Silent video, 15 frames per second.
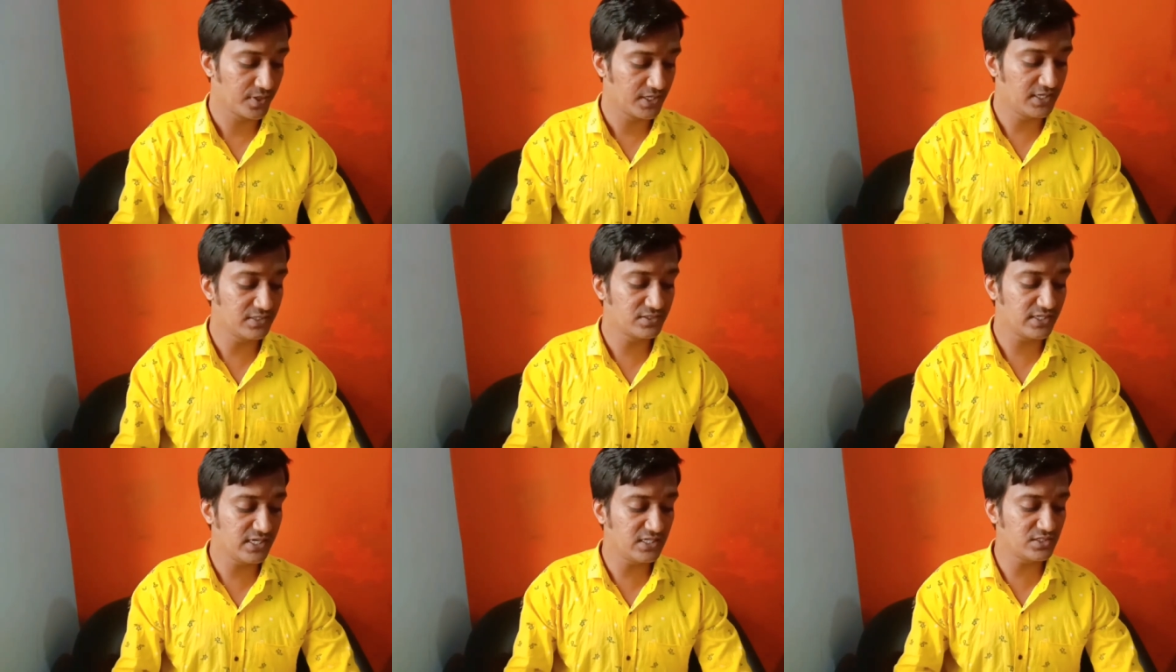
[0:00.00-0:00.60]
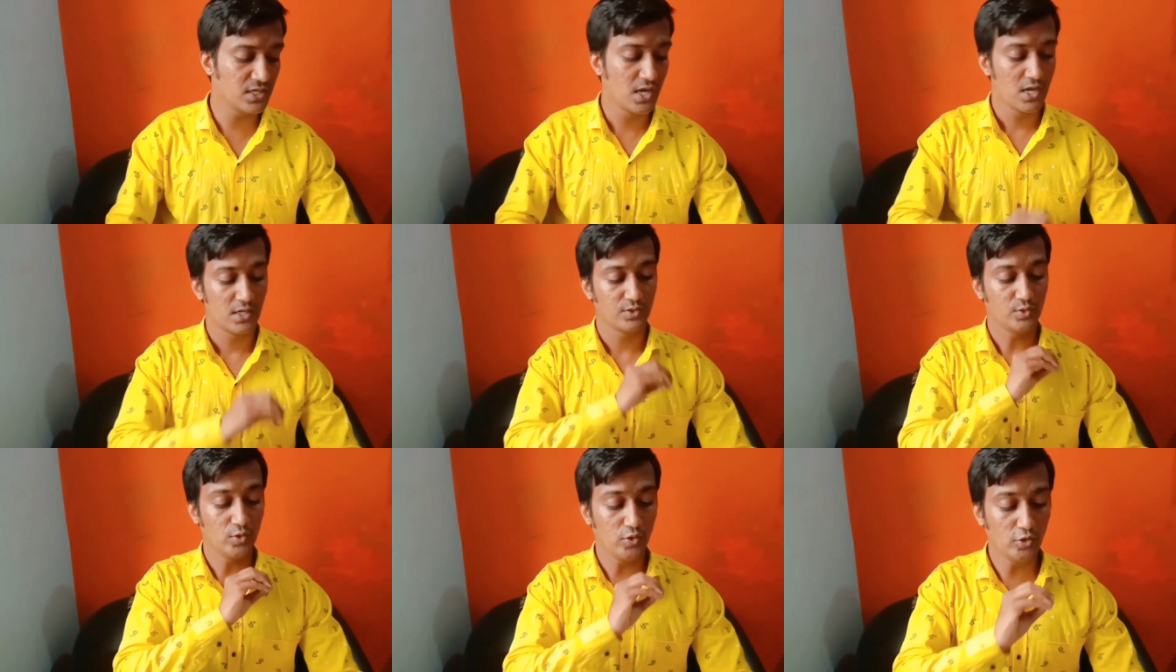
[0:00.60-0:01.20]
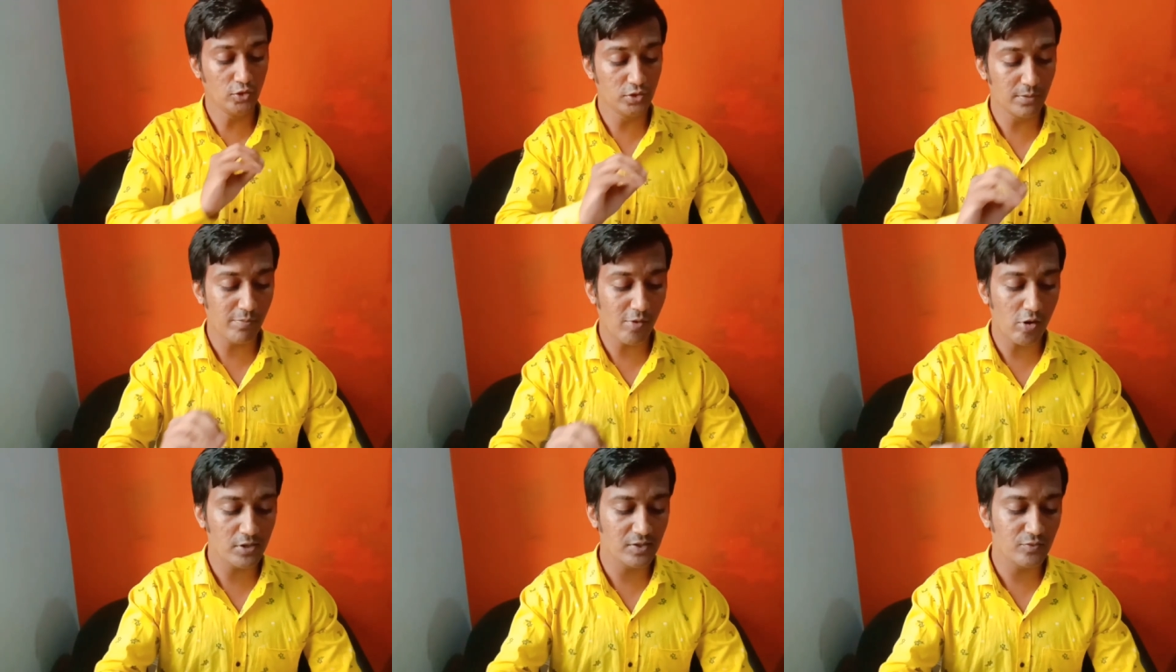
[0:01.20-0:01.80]
He says, though the
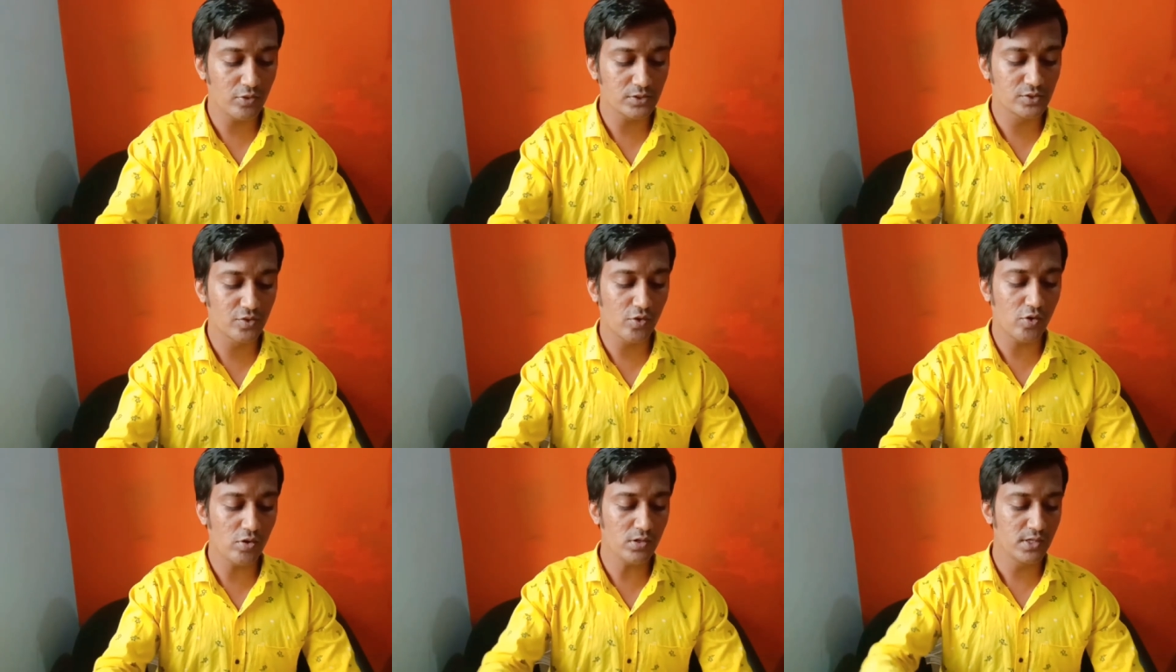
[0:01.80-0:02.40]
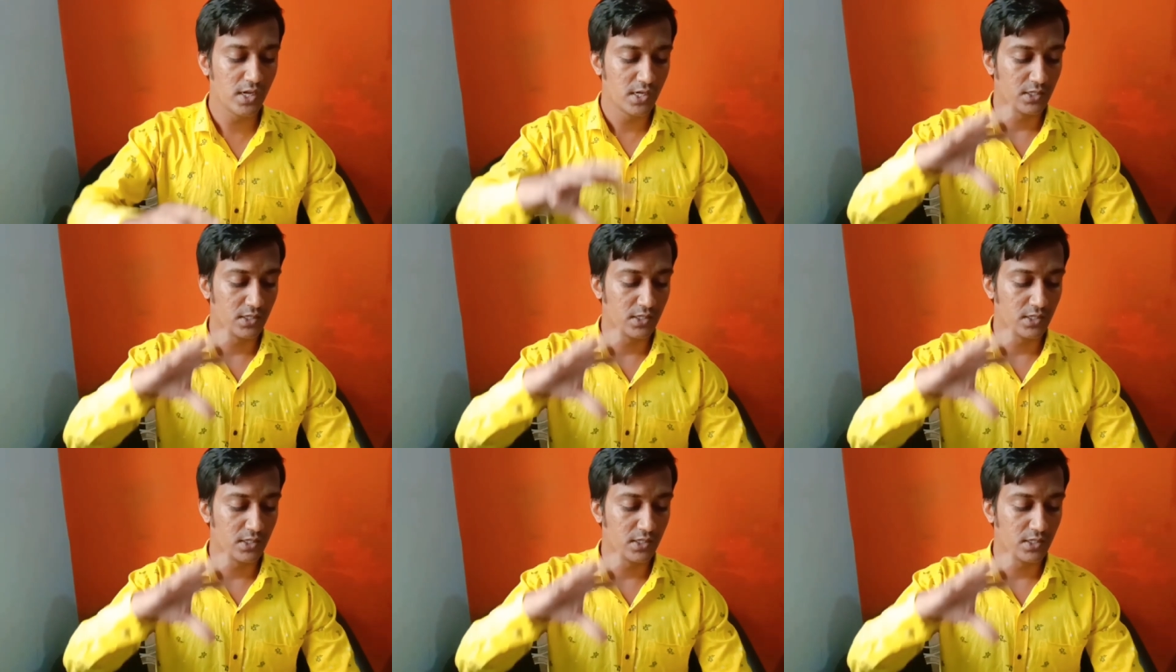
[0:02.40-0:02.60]
morning was cold,